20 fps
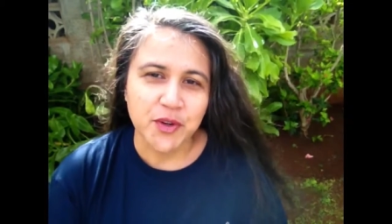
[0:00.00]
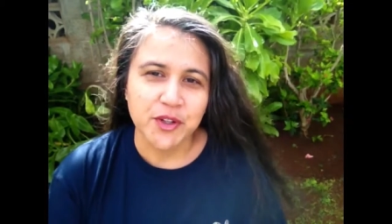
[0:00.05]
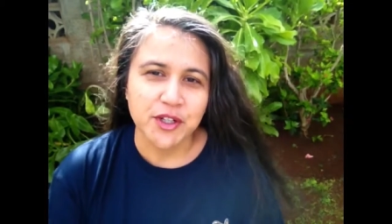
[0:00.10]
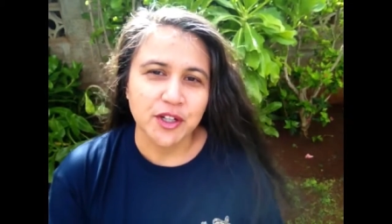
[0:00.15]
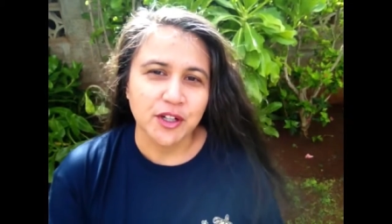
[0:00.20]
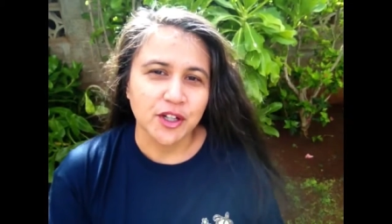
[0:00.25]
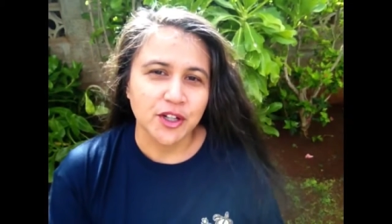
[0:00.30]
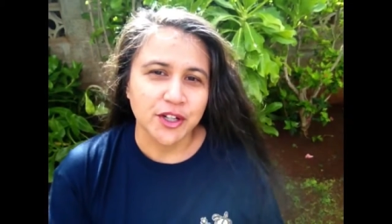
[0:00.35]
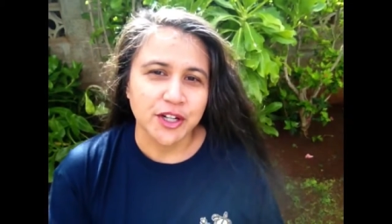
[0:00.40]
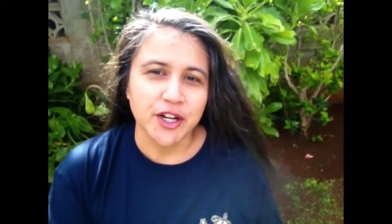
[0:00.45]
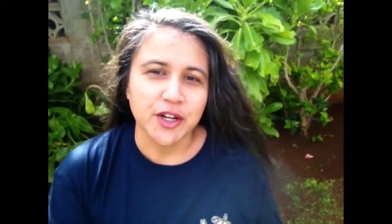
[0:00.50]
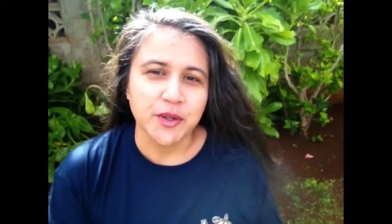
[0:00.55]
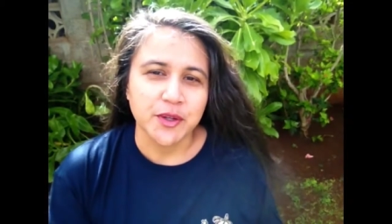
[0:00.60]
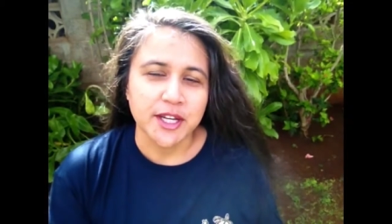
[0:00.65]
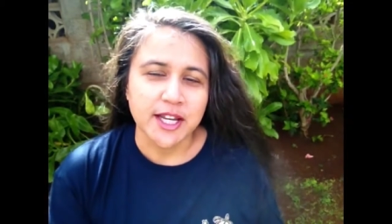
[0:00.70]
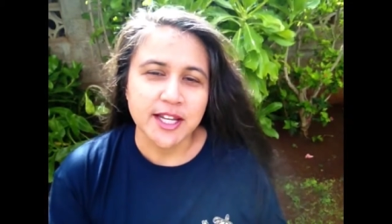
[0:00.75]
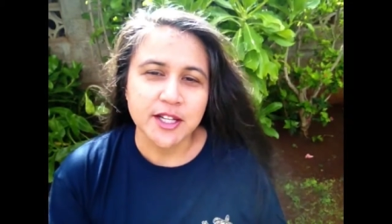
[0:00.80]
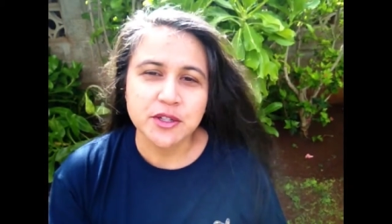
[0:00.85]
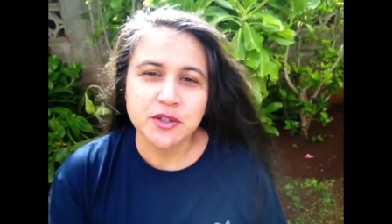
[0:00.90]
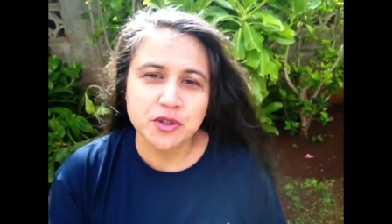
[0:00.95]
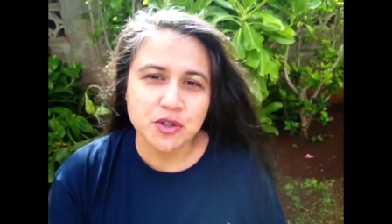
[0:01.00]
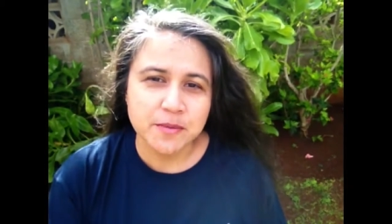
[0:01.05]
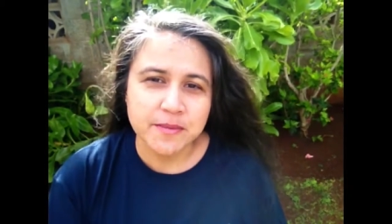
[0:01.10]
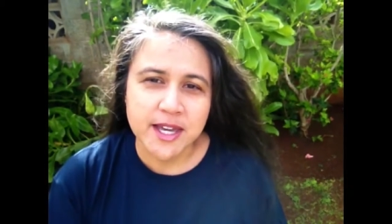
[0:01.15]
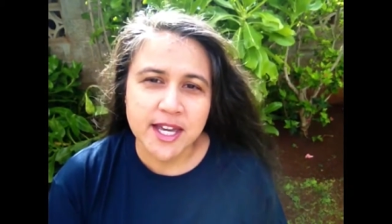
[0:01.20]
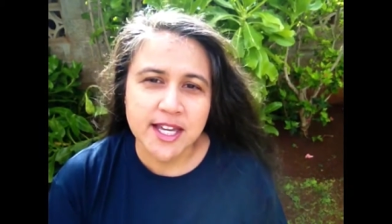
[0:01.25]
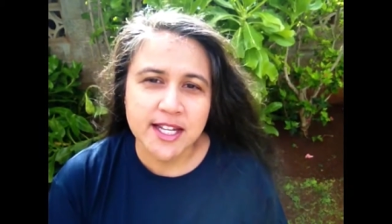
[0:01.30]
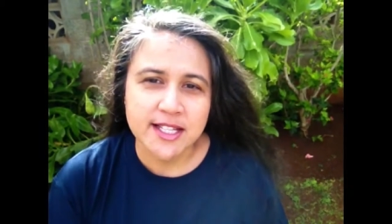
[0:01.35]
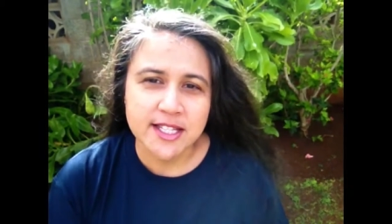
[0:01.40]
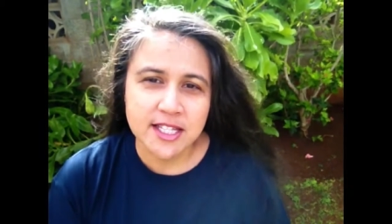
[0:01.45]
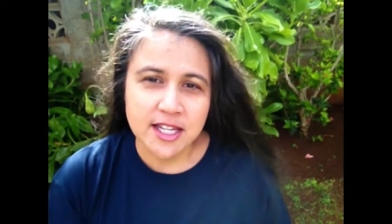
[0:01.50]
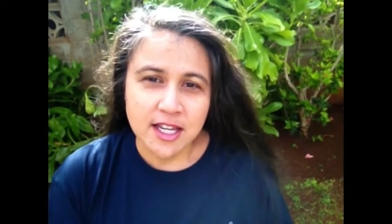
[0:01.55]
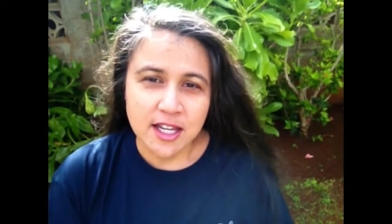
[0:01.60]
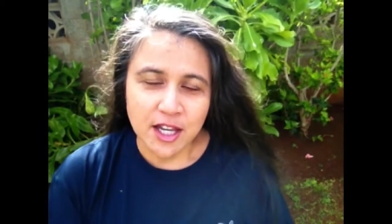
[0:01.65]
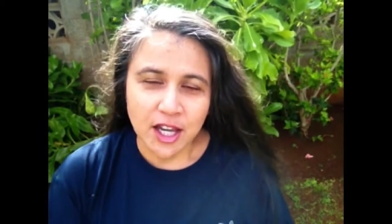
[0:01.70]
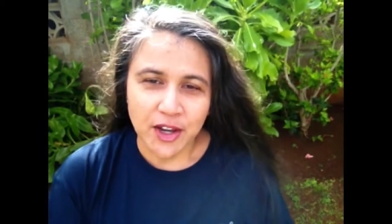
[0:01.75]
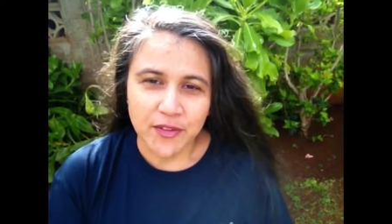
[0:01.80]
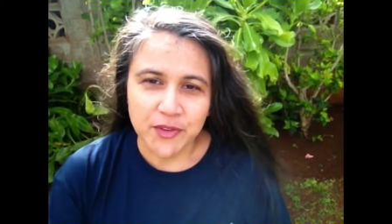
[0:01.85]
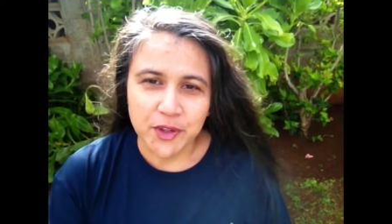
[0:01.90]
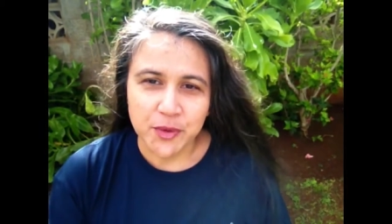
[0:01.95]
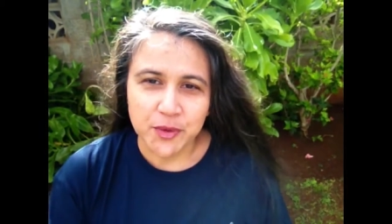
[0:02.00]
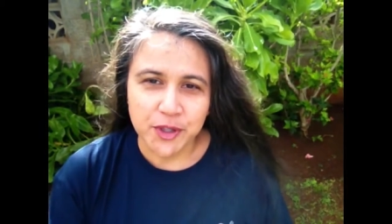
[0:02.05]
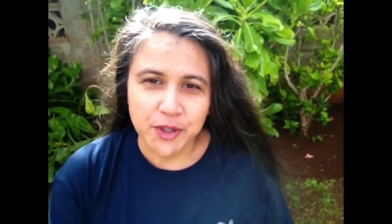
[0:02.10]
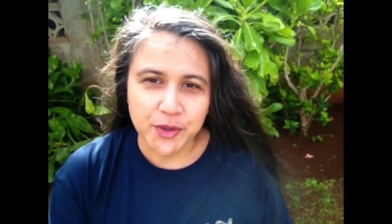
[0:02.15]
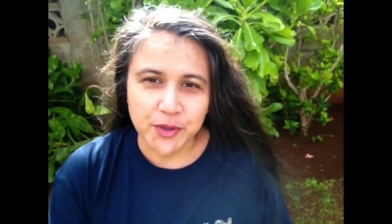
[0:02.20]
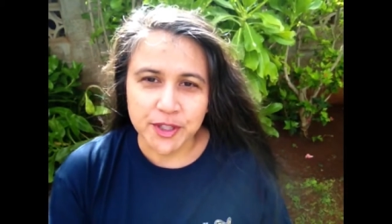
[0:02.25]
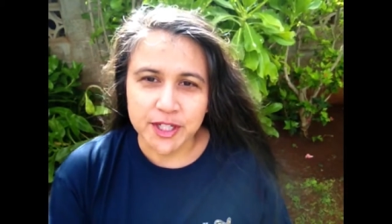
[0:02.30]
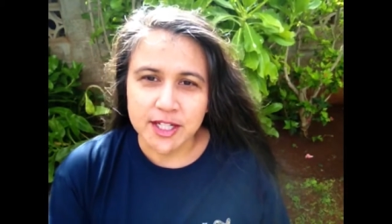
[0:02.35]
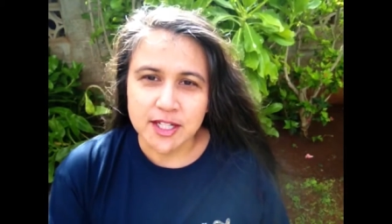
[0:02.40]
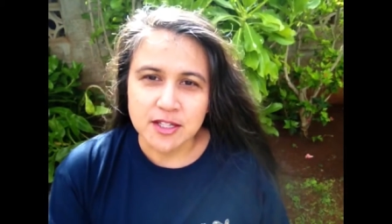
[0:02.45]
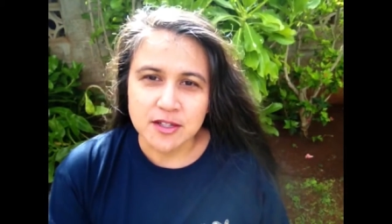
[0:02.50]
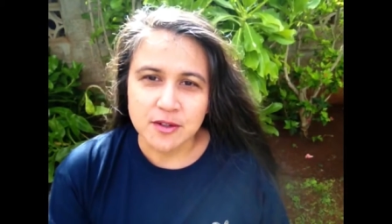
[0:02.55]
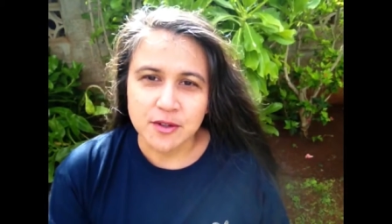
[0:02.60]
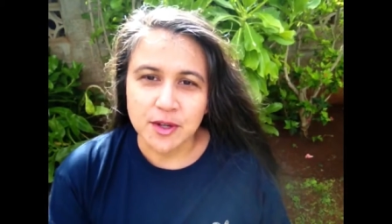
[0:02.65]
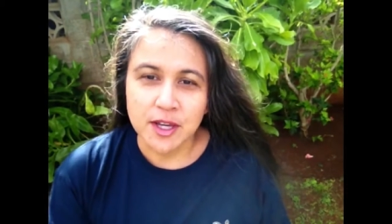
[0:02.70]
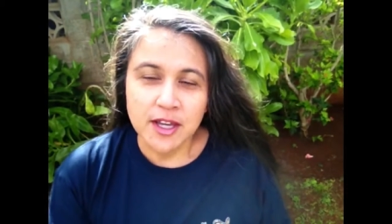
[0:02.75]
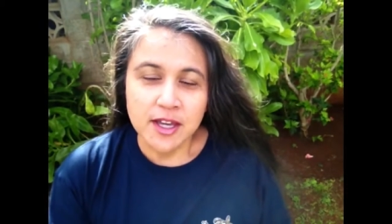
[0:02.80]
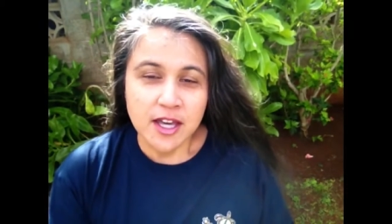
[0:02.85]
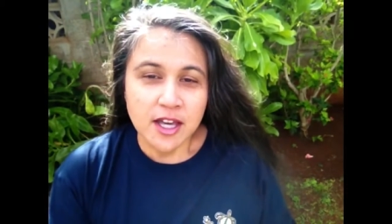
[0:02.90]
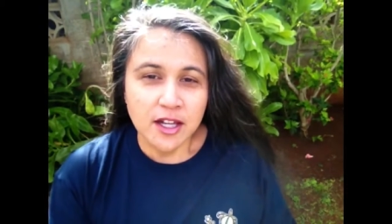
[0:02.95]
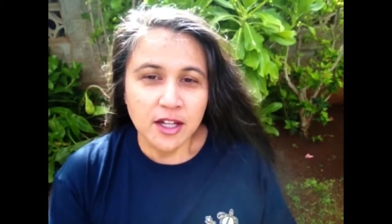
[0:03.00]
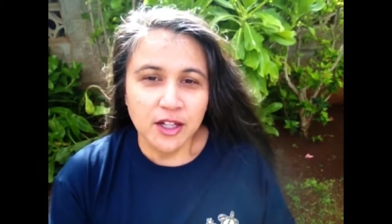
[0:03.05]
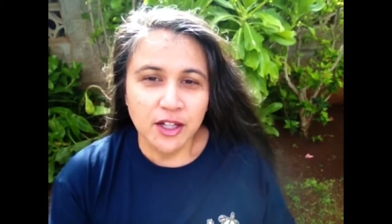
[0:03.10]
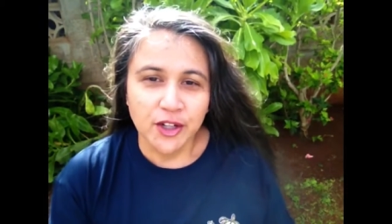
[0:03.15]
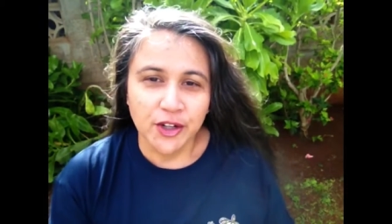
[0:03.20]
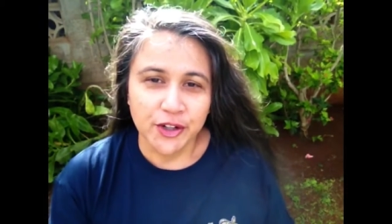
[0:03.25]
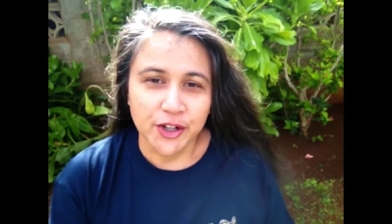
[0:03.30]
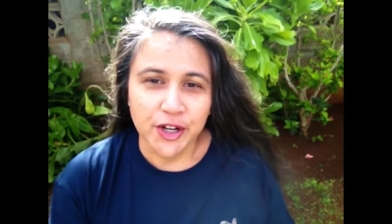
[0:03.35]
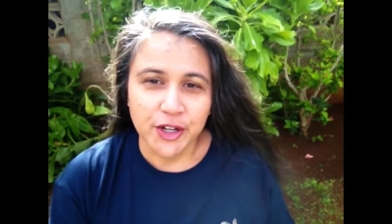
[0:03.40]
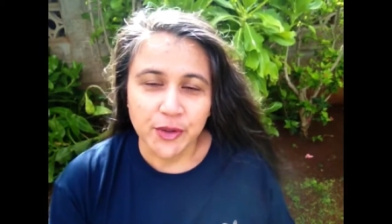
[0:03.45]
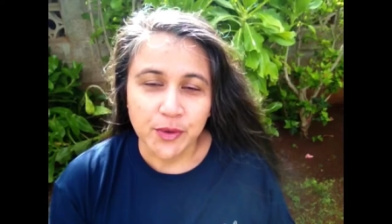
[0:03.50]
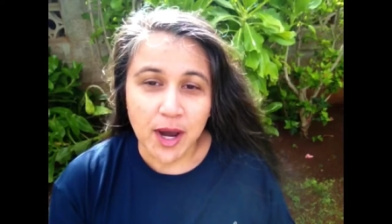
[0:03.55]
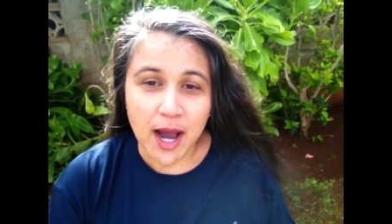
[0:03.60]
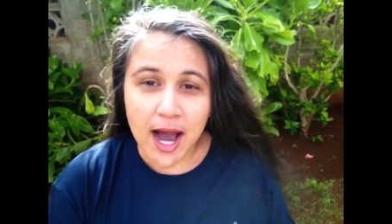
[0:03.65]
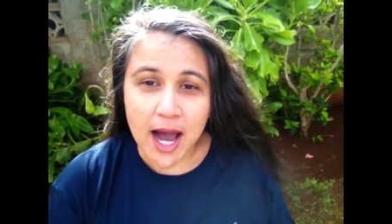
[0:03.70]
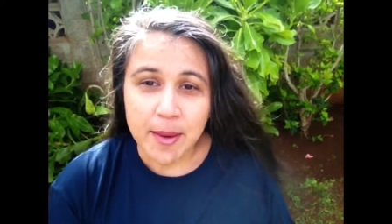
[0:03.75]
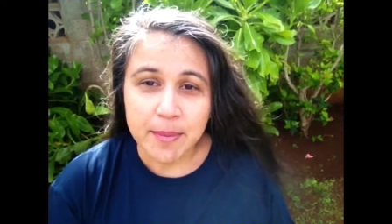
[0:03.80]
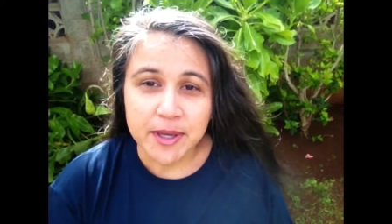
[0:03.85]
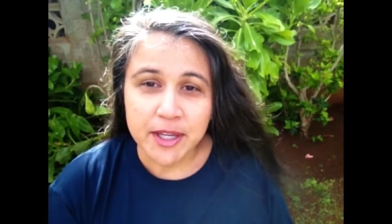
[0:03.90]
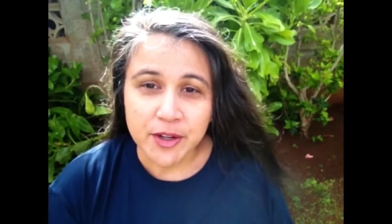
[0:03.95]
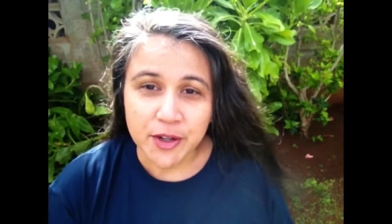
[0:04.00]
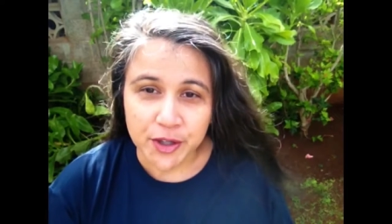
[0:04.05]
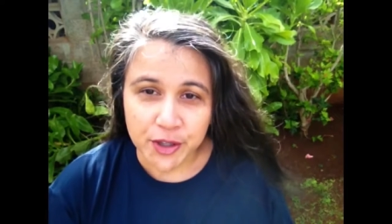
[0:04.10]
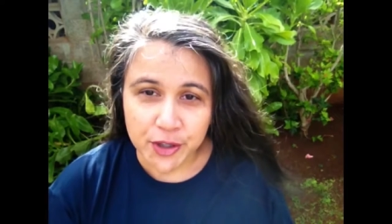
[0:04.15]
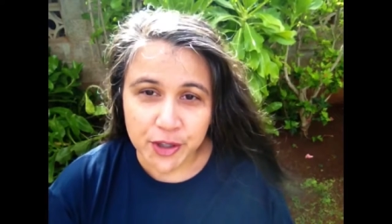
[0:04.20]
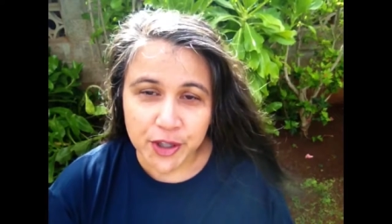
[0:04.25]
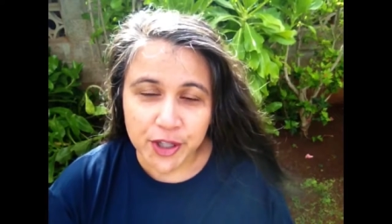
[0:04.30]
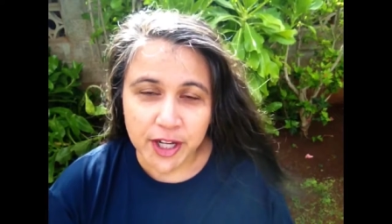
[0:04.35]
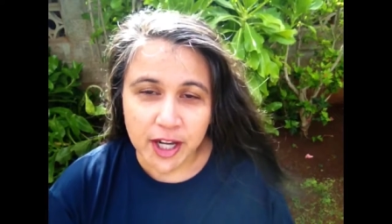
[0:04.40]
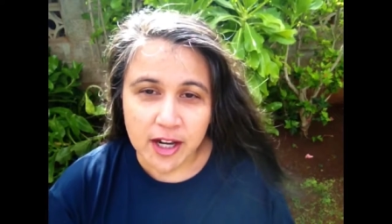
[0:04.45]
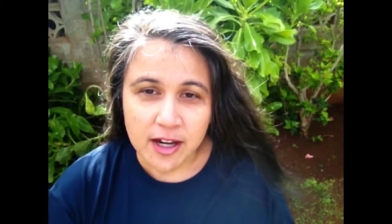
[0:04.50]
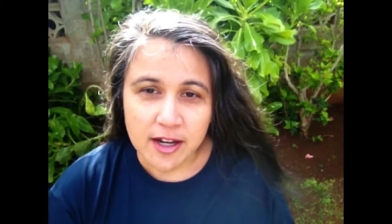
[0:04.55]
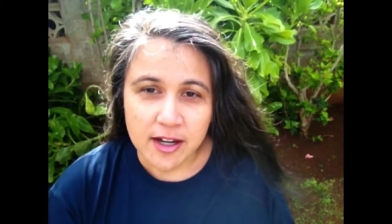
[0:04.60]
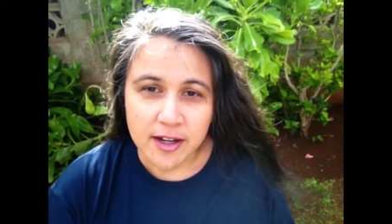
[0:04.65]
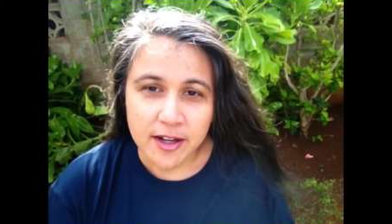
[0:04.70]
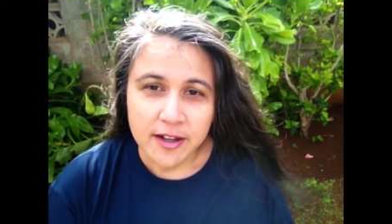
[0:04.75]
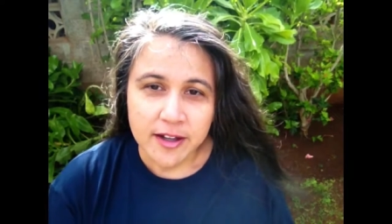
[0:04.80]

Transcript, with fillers: going to learn a new instrument, if you are going to learn a new hobby or uh,